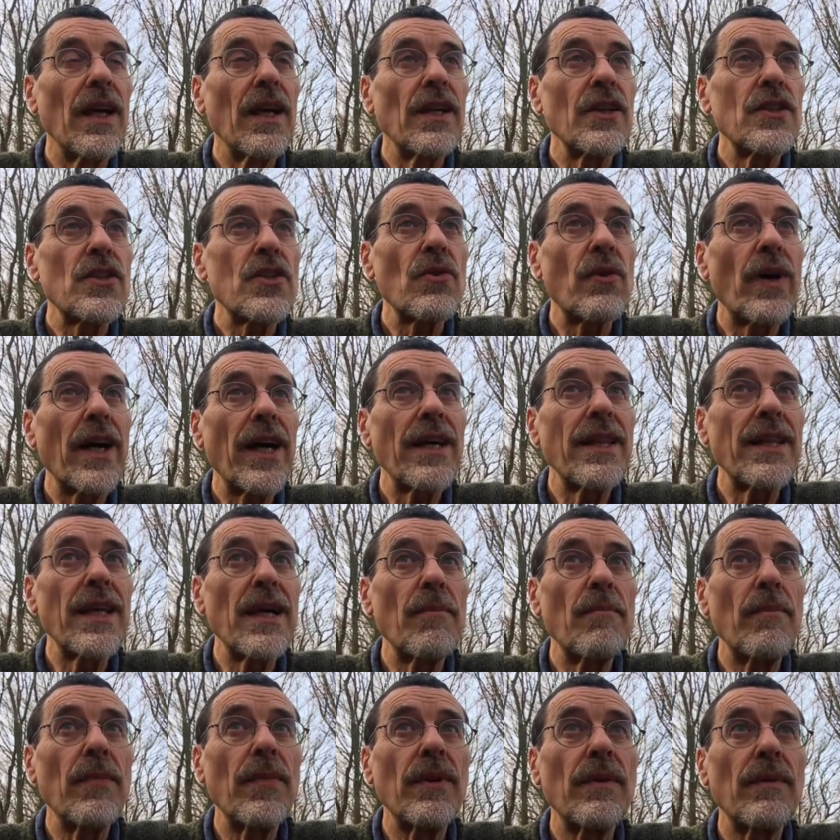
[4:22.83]
Try
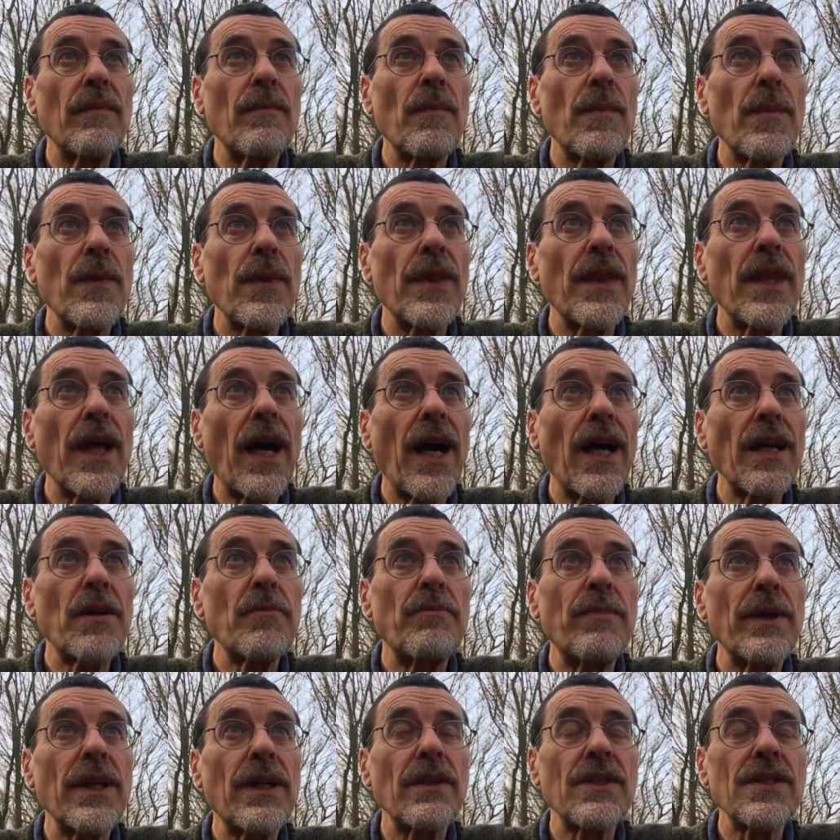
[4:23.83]
them
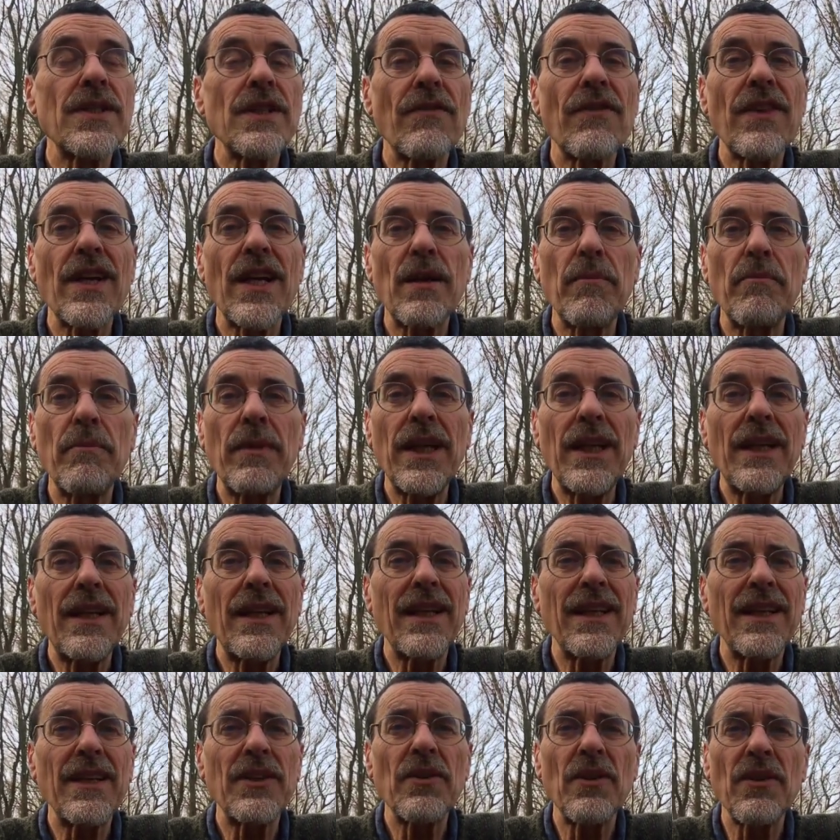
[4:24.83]
not because of their
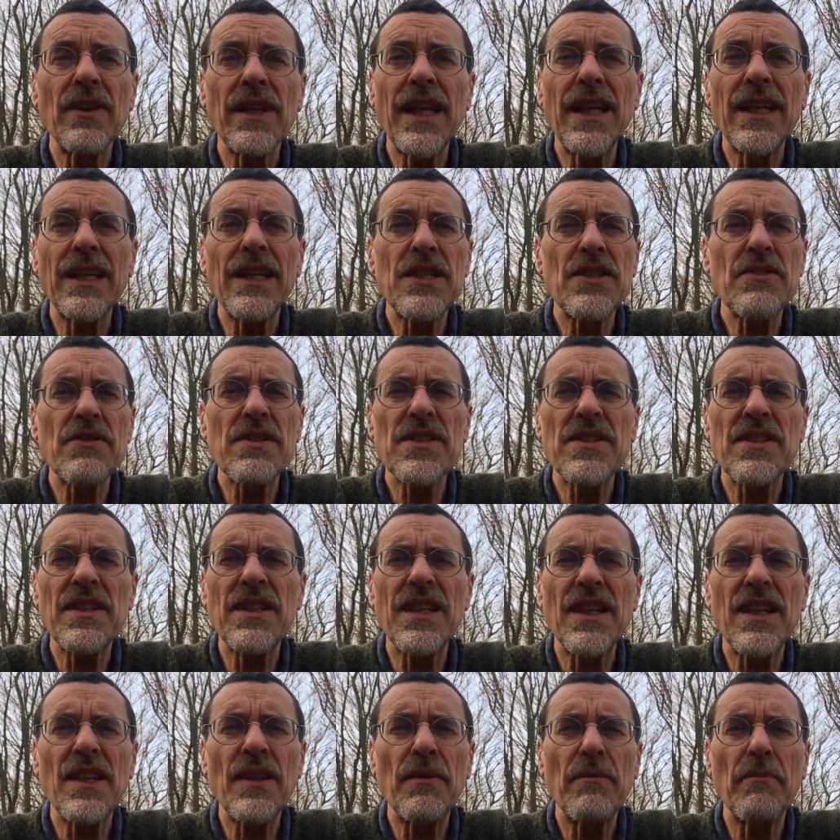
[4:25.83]
meaning. Don't get
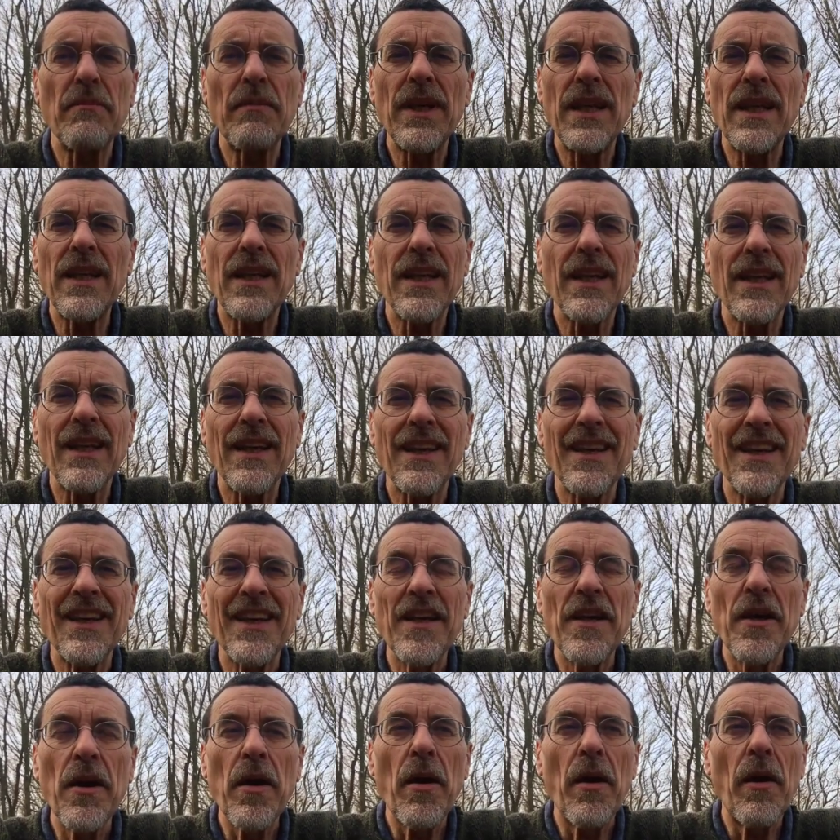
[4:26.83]
interested in the meaning.
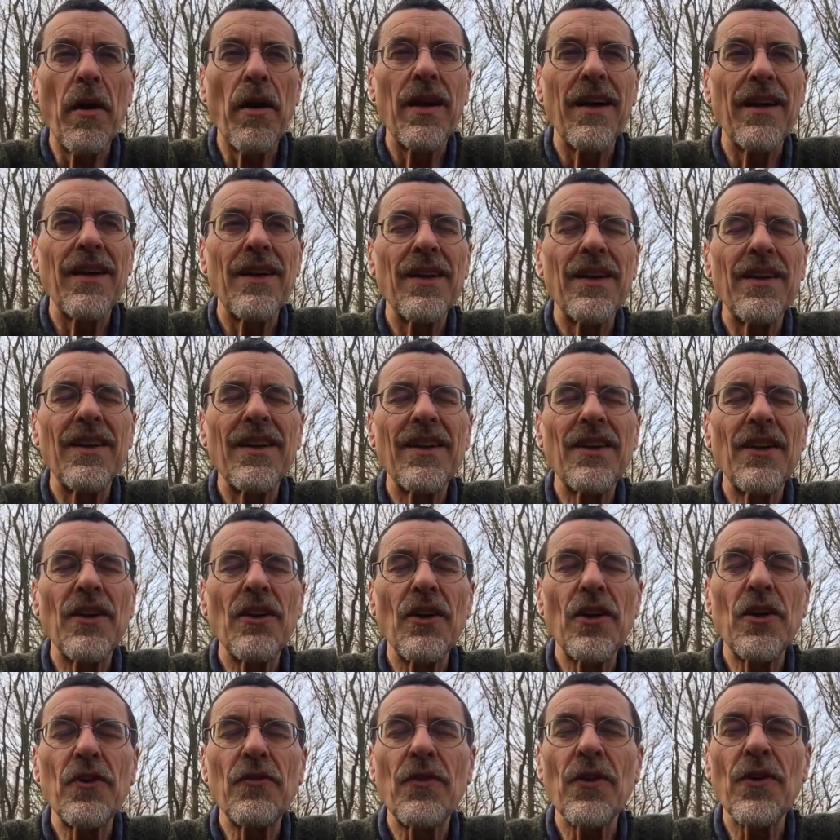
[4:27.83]

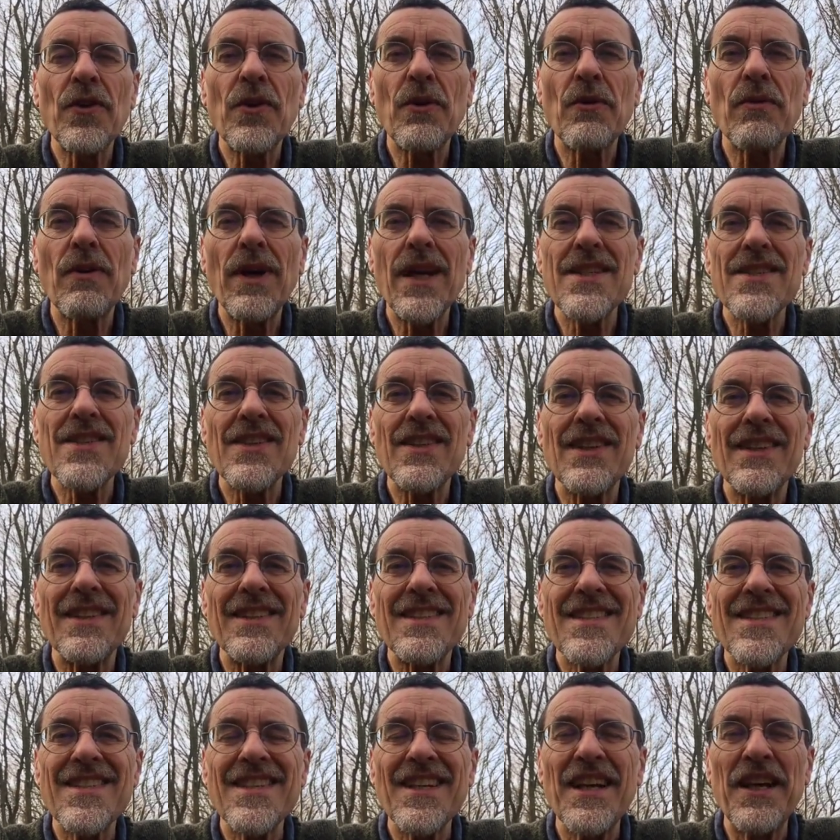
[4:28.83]
Look for the
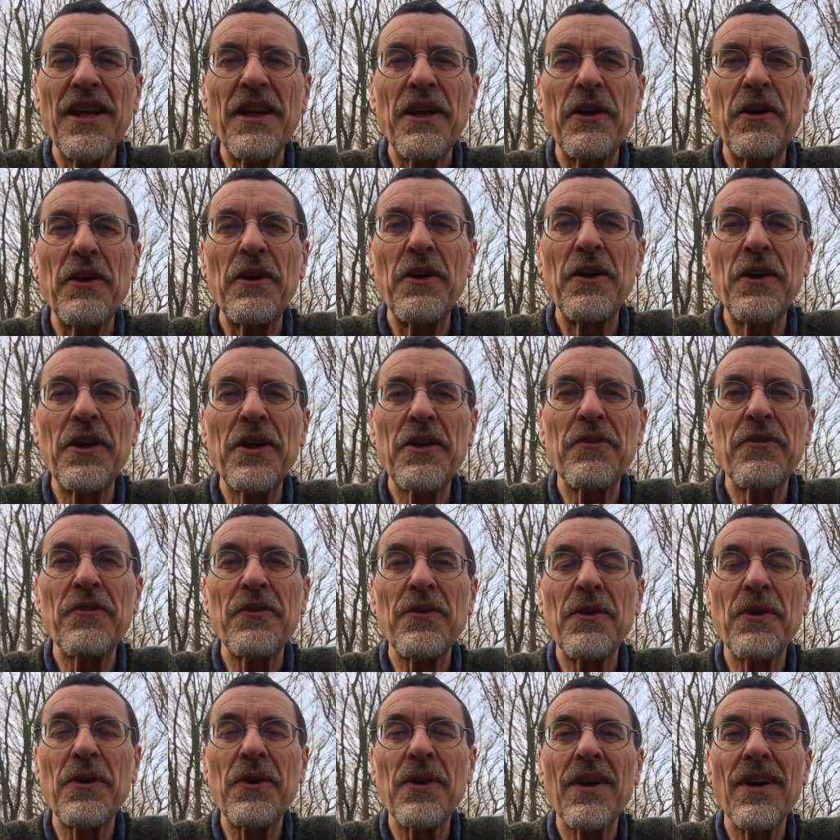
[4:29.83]
resonance. Look
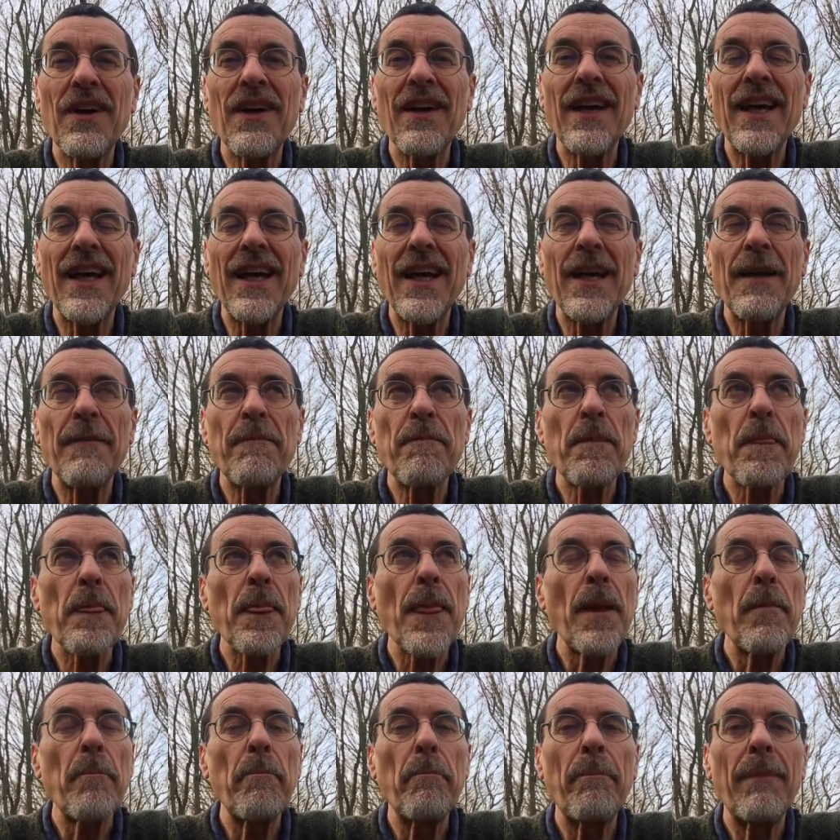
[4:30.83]
for a
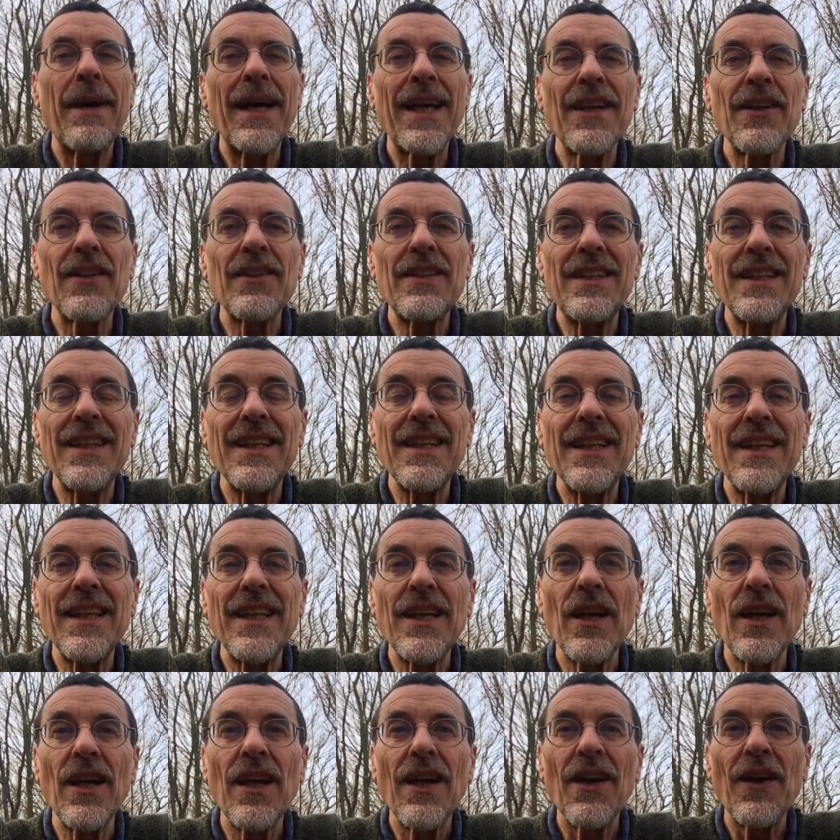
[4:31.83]

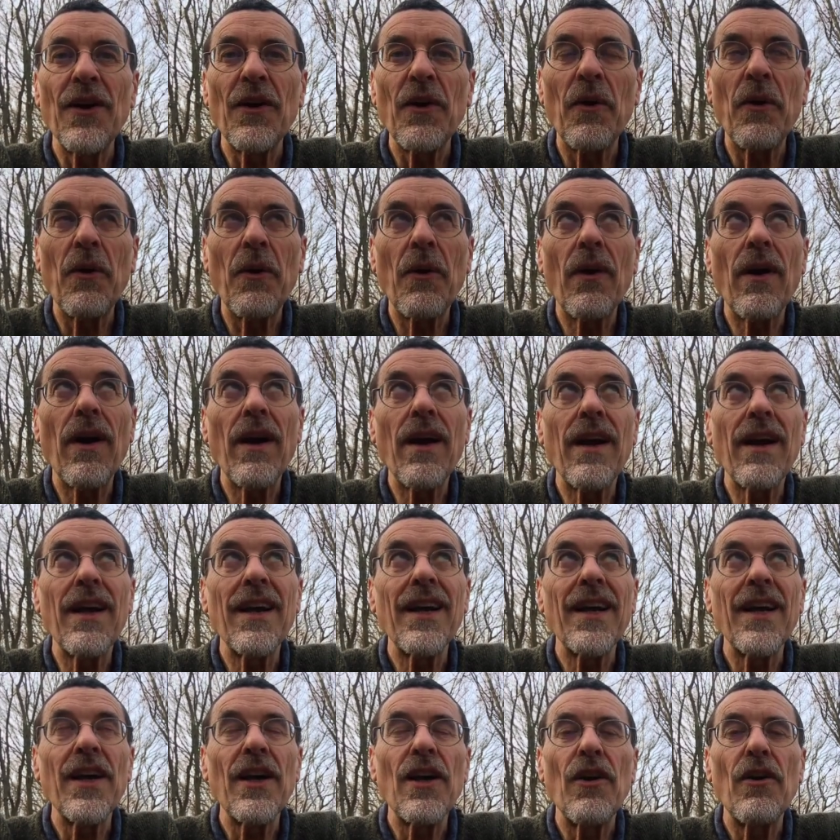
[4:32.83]
melody or
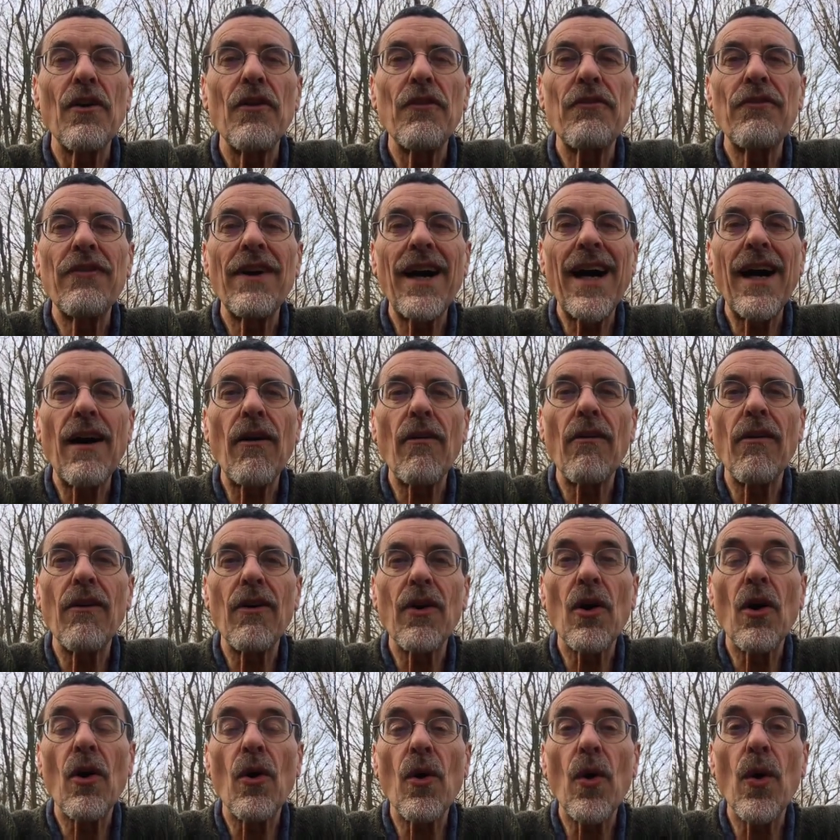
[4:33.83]
a
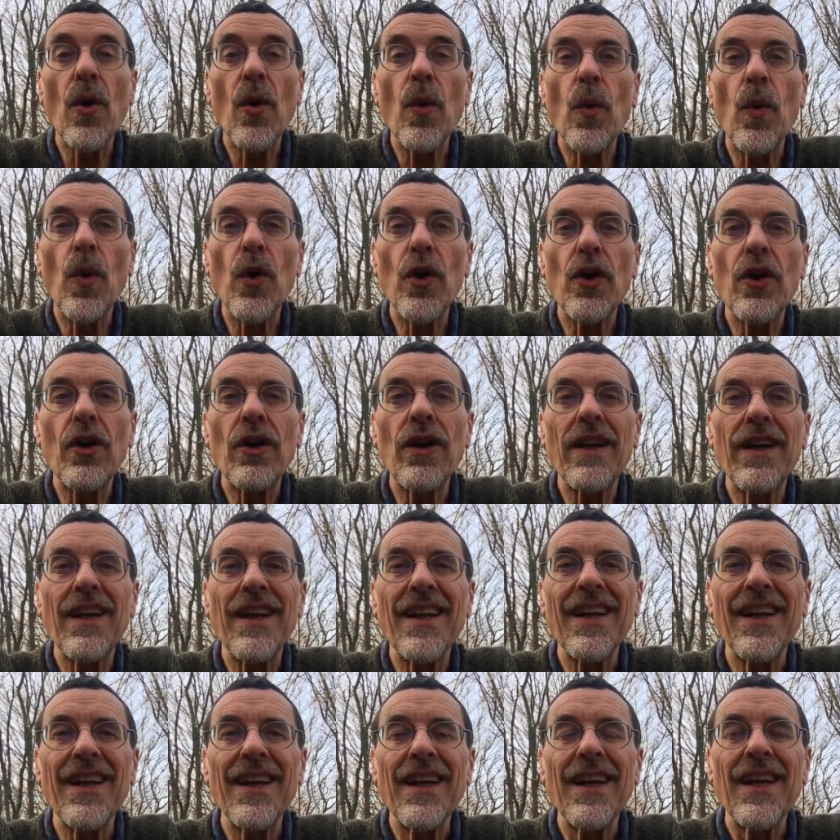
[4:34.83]
vowel or a
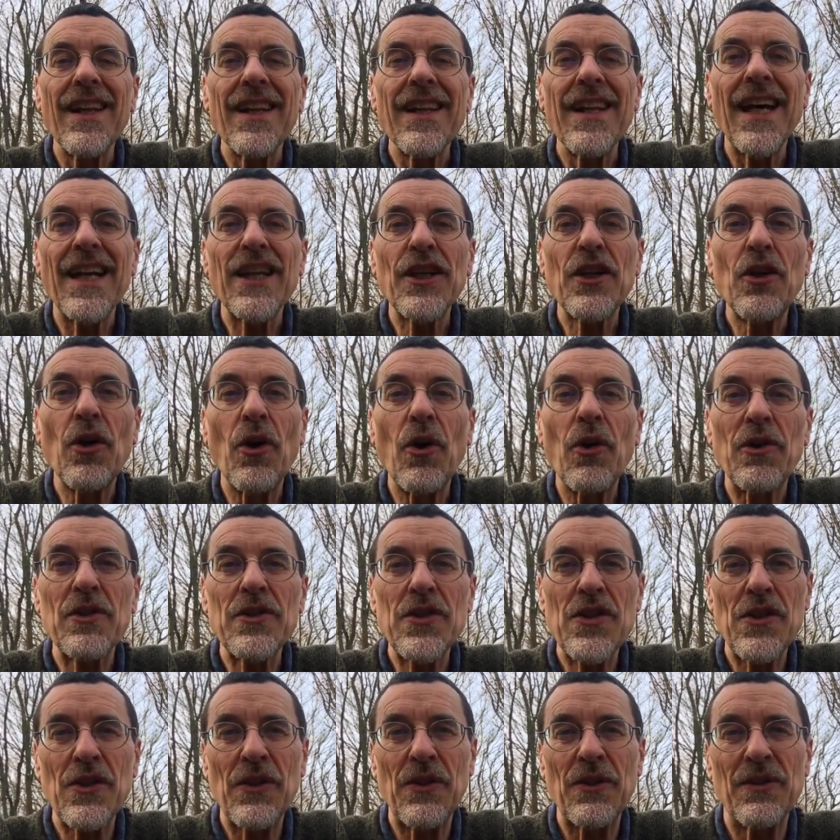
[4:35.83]
word that
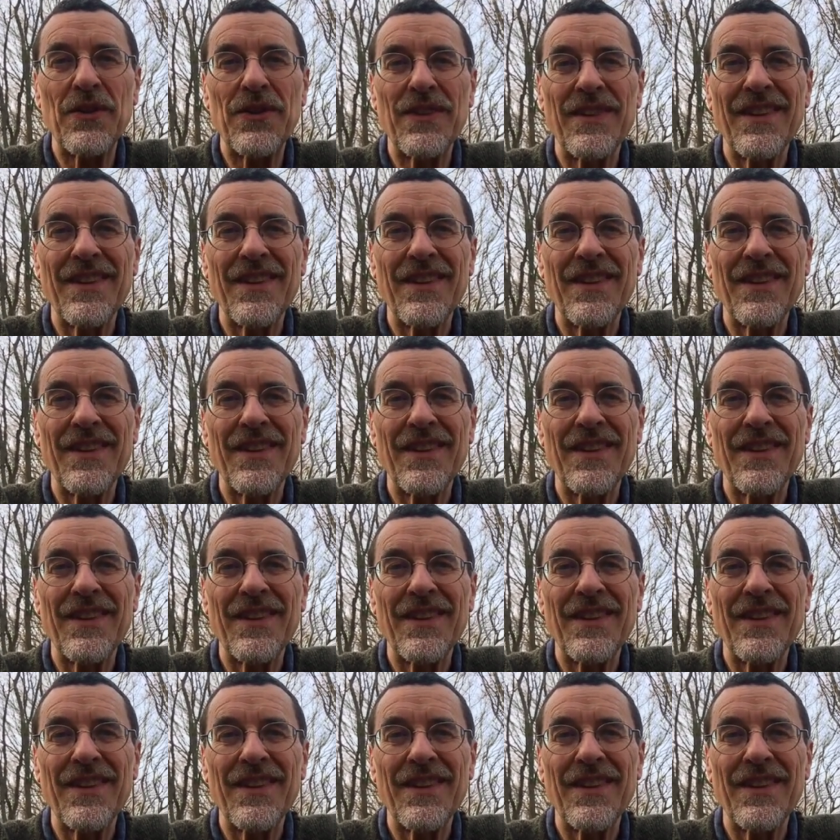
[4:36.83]
calls you,